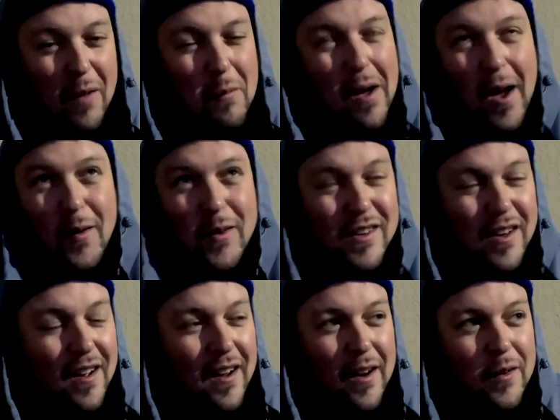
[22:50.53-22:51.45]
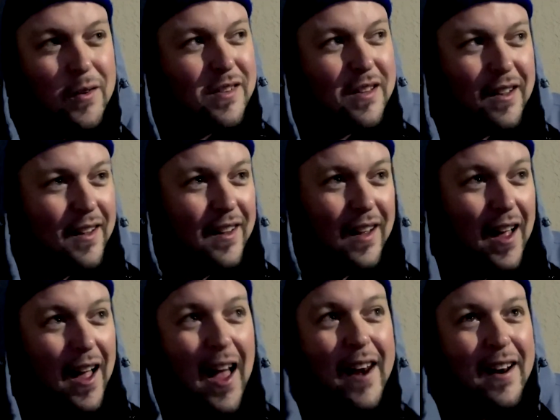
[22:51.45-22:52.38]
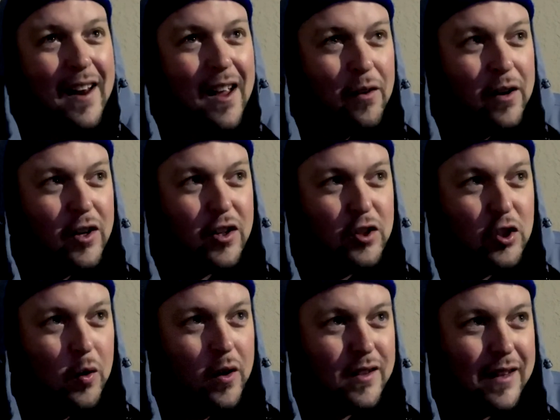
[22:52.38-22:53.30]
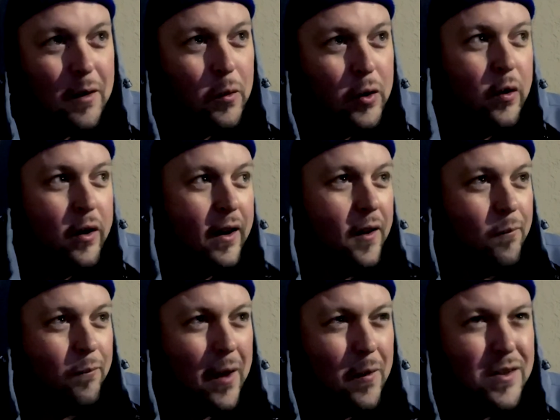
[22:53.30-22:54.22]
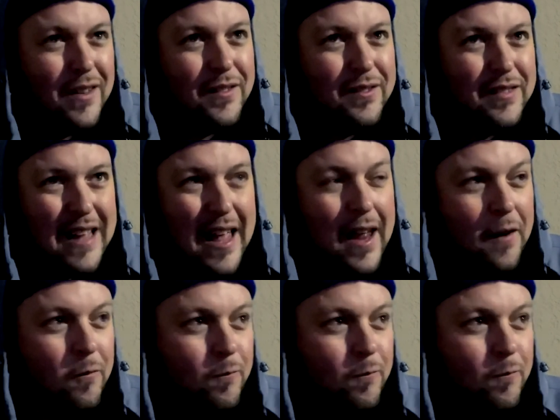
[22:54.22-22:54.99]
I was young. I was I didn't have any choice. They were doing it. I was like 10.